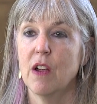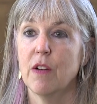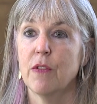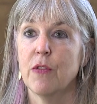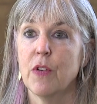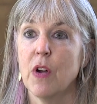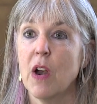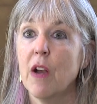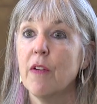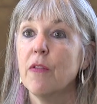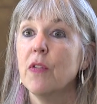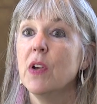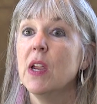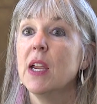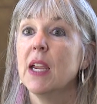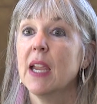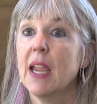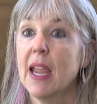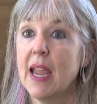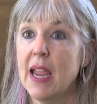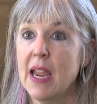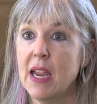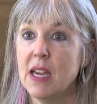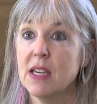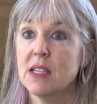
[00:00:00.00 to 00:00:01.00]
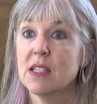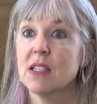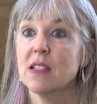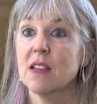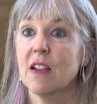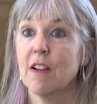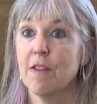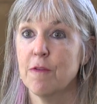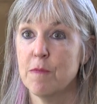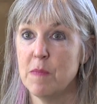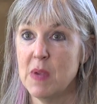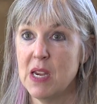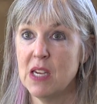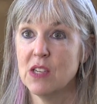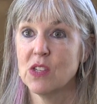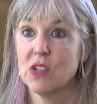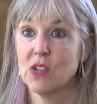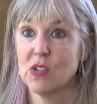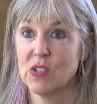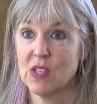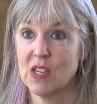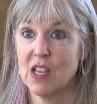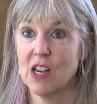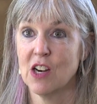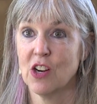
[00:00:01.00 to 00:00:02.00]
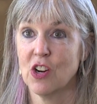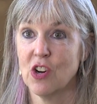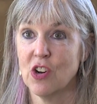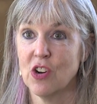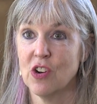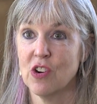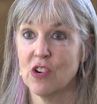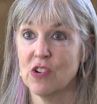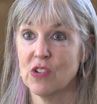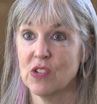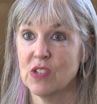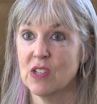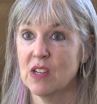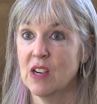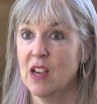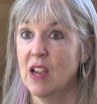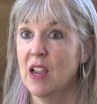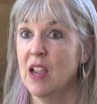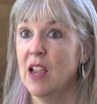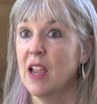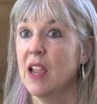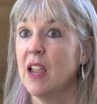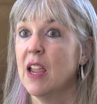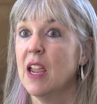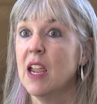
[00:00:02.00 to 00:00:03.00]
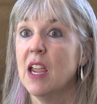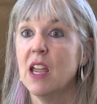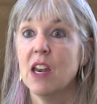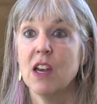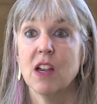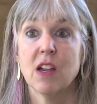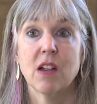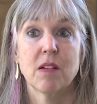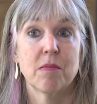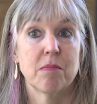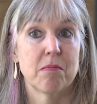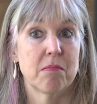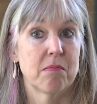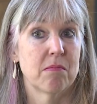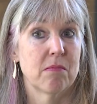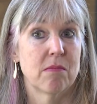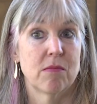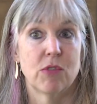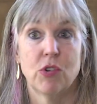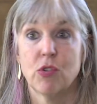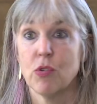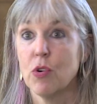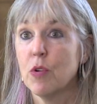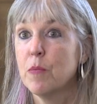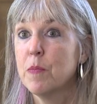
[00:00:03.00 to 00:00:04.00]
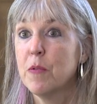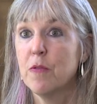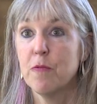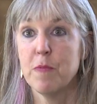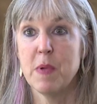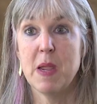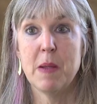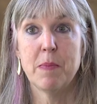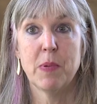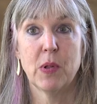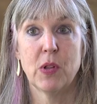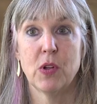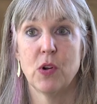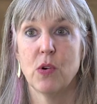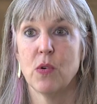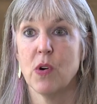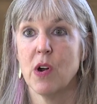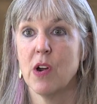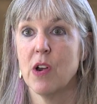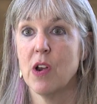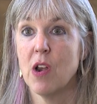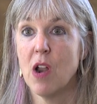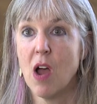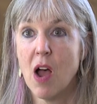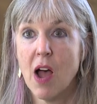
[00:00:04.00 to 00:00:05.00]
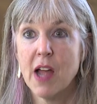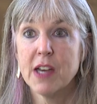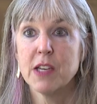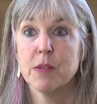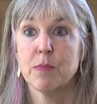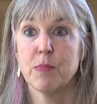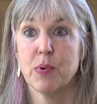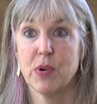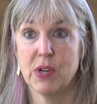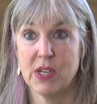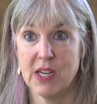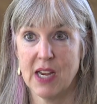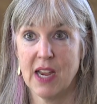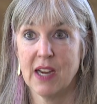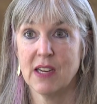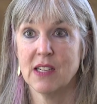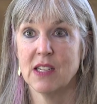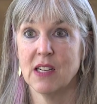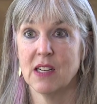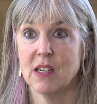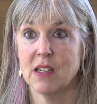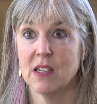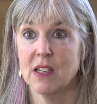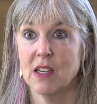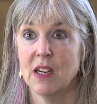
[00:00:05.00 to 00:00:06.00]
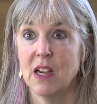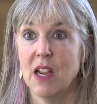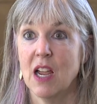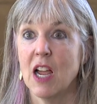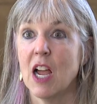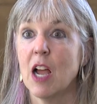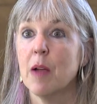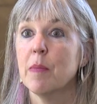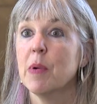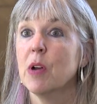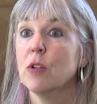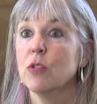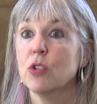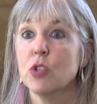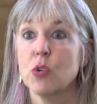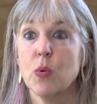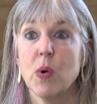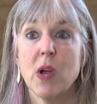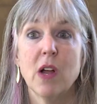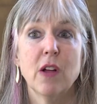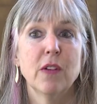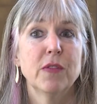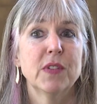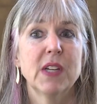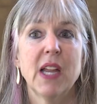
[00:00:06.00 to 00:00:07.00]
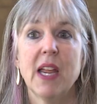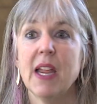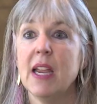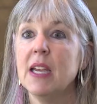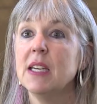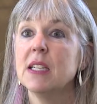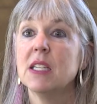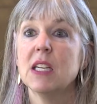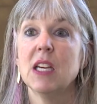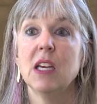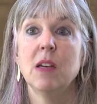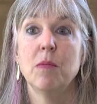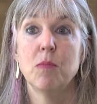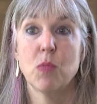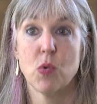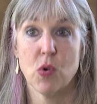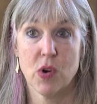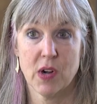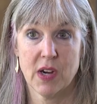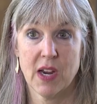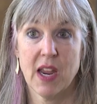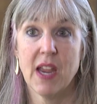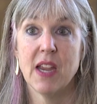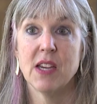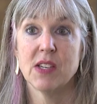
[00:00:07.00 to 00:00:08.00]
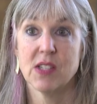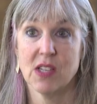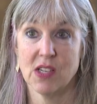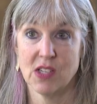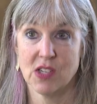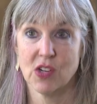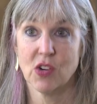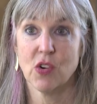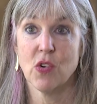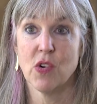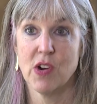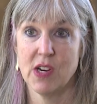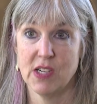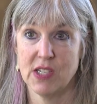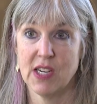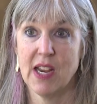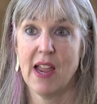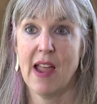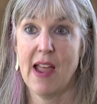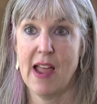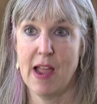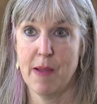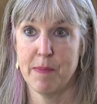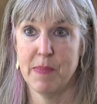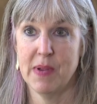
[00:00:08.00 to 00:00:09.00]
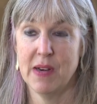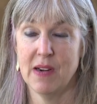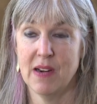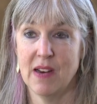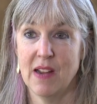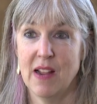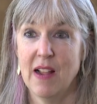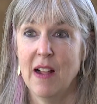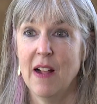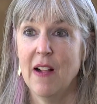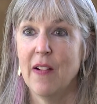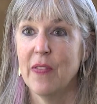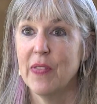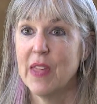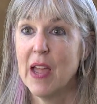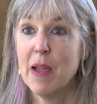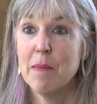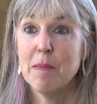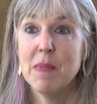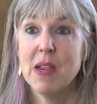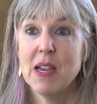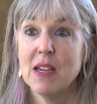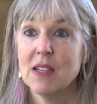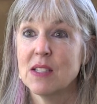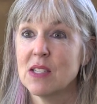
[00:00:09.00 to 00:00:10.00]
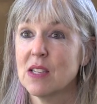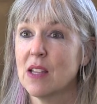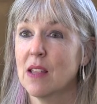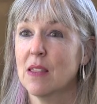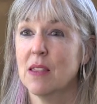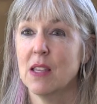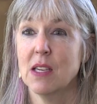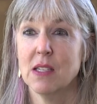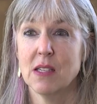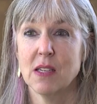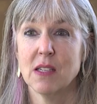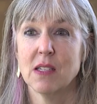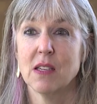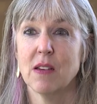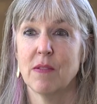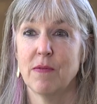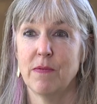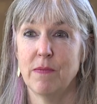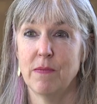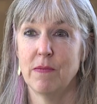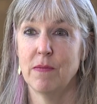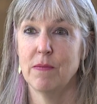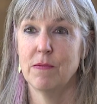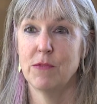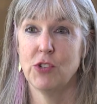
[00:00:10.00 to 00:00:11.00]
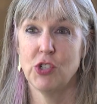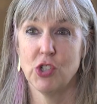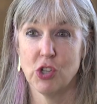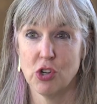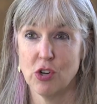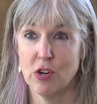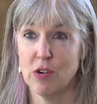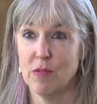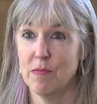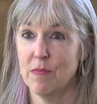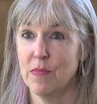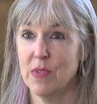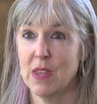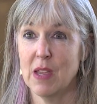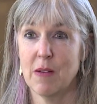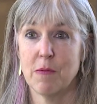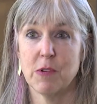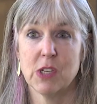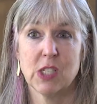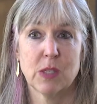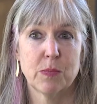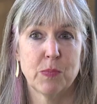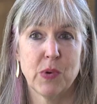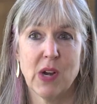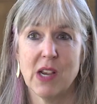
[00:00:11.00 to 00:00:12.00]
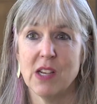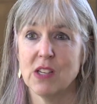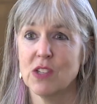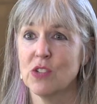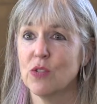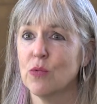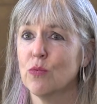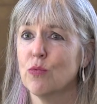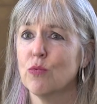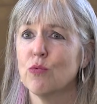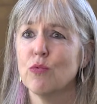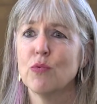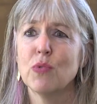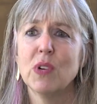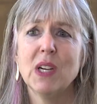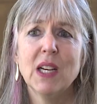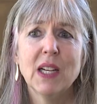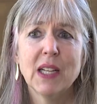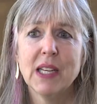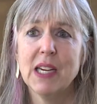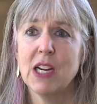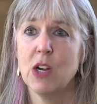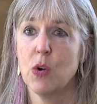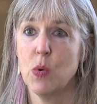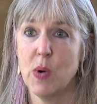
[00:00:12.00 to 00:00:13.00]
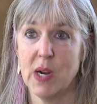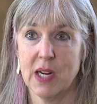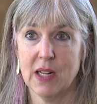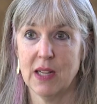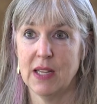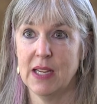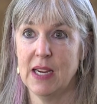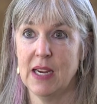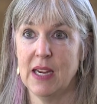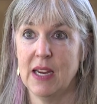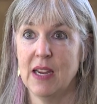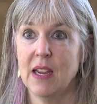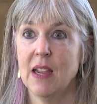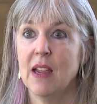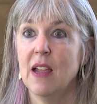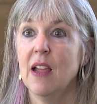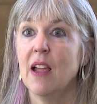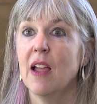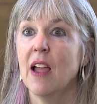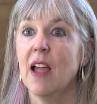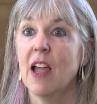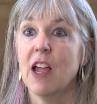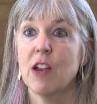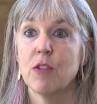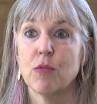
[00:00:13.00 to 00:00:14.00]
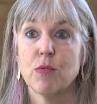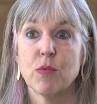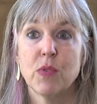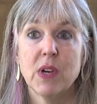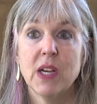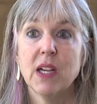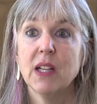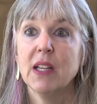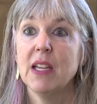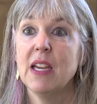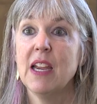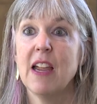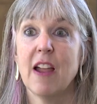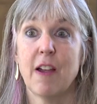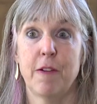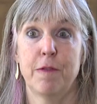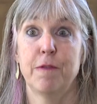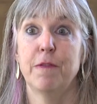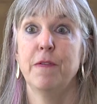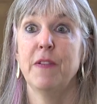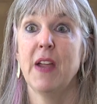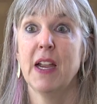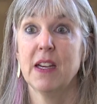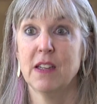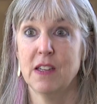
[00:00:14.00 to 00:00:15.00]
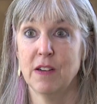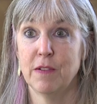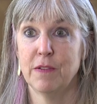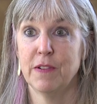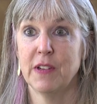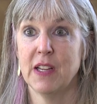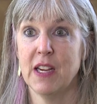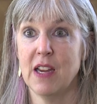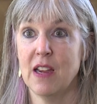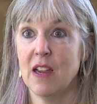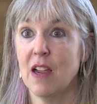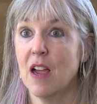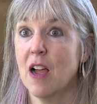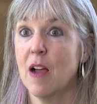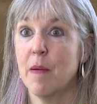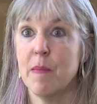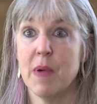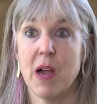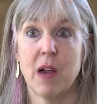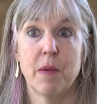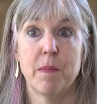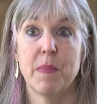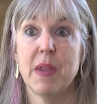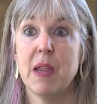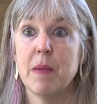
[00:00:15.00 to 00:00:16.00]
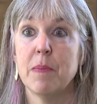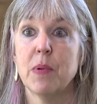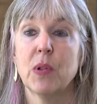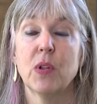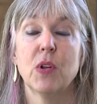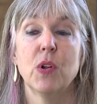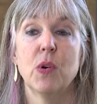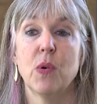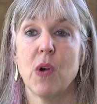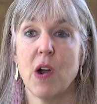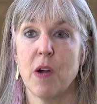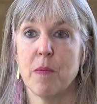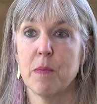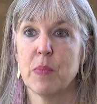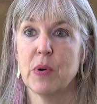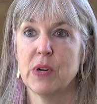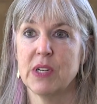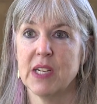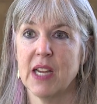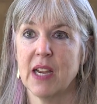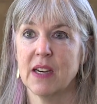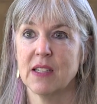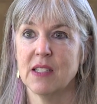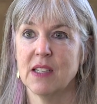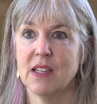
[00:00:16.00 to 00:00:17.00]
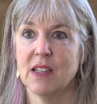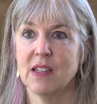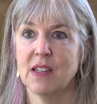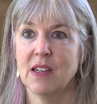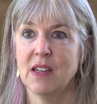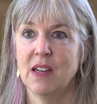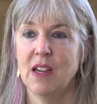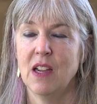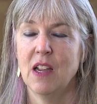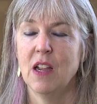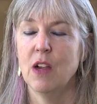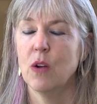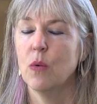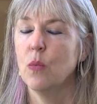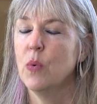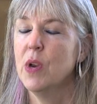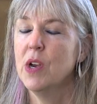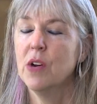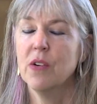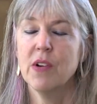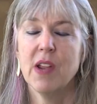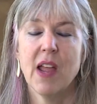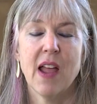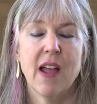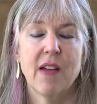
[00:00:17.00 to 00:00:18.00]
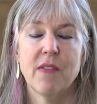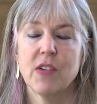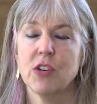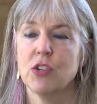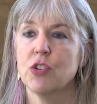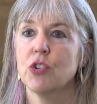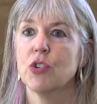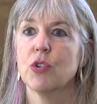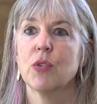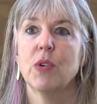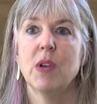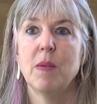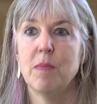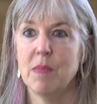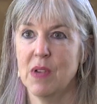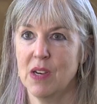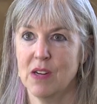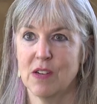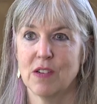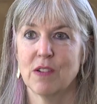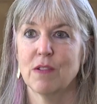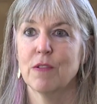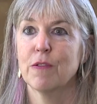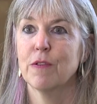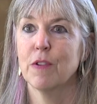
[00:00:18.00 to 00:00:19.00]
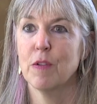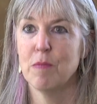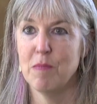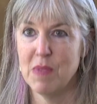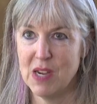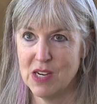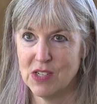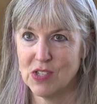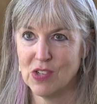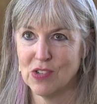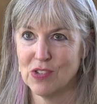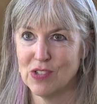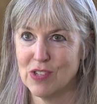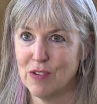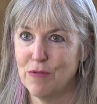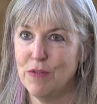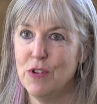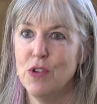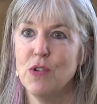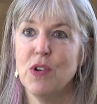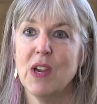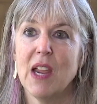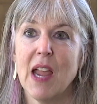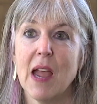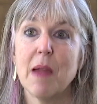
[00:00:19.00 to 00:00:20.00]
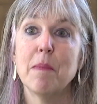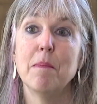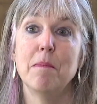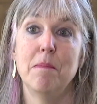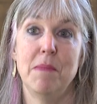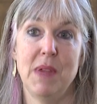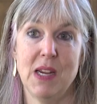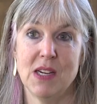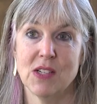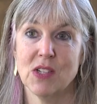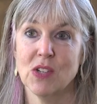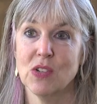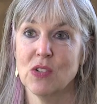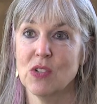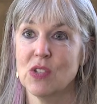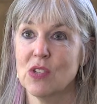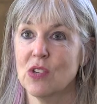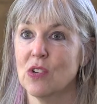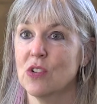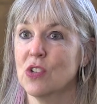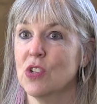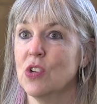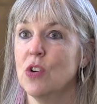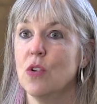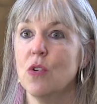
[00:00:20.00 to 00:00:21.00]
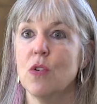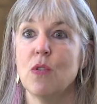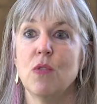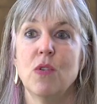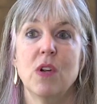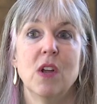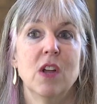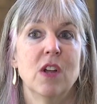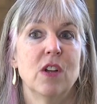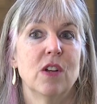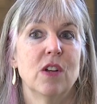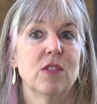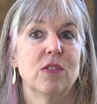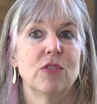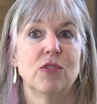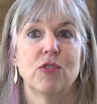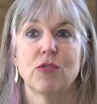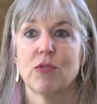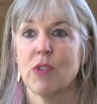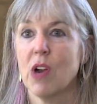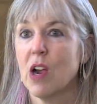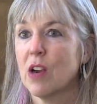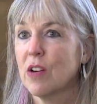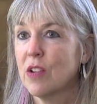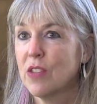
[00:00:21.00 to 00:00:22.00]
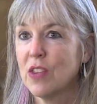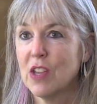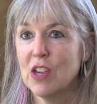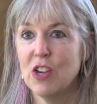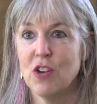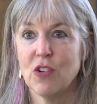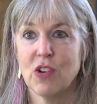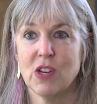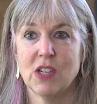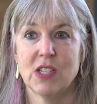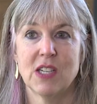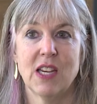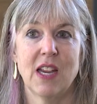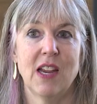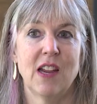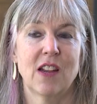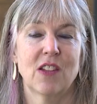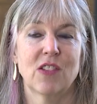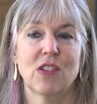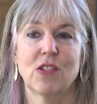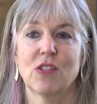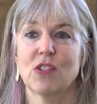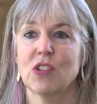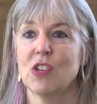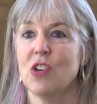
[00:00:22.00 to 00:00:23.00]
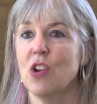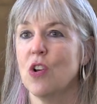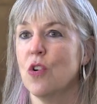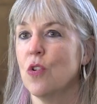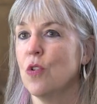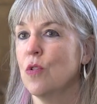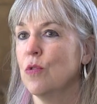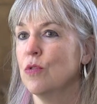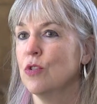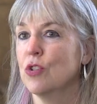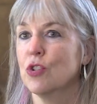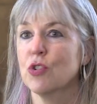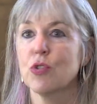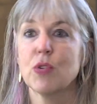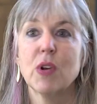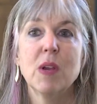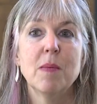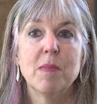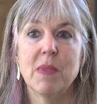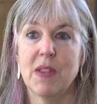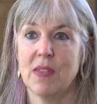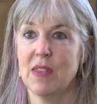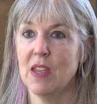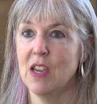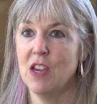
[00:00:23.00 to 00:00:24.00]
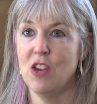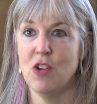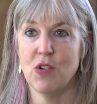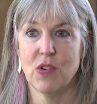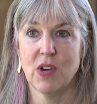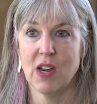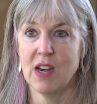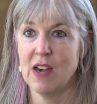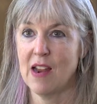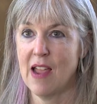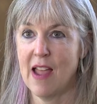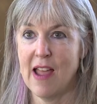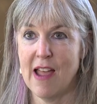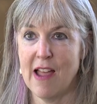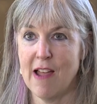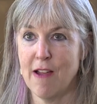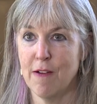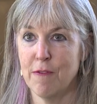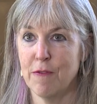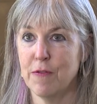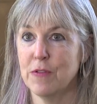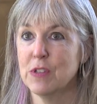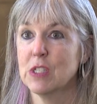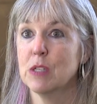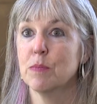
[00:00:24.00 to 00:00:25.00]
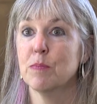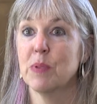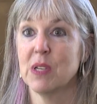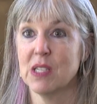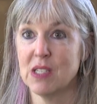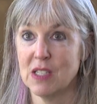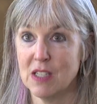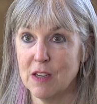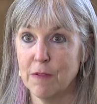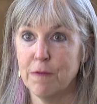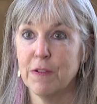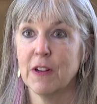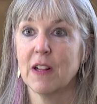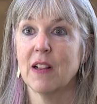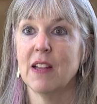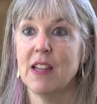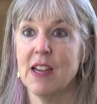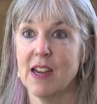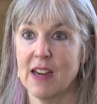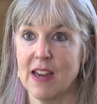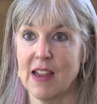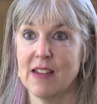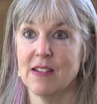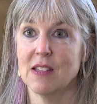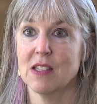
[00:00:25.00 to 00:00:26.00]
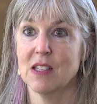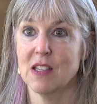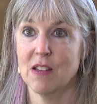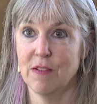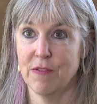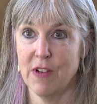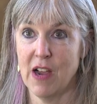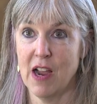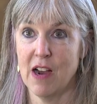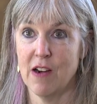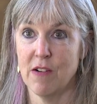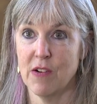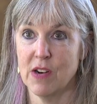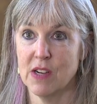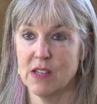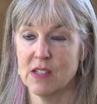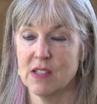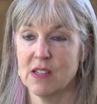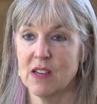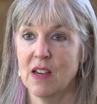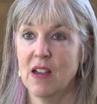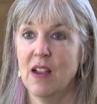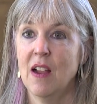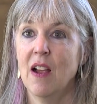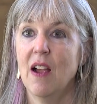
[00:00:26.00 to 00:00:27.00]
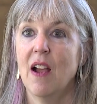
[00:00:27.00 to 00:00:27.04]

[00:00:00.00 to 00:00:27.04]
For every case of measles that occurs in a group of people who are not protected, about 12 to 18 more cases are going to happen. That means that this is a germ that spreads really quickly and really effectively among people who aren't protected. We don't have a treatment for measles. If you get measles, there's no drug that you can take, there's no treatment that you can have specifically against the virus.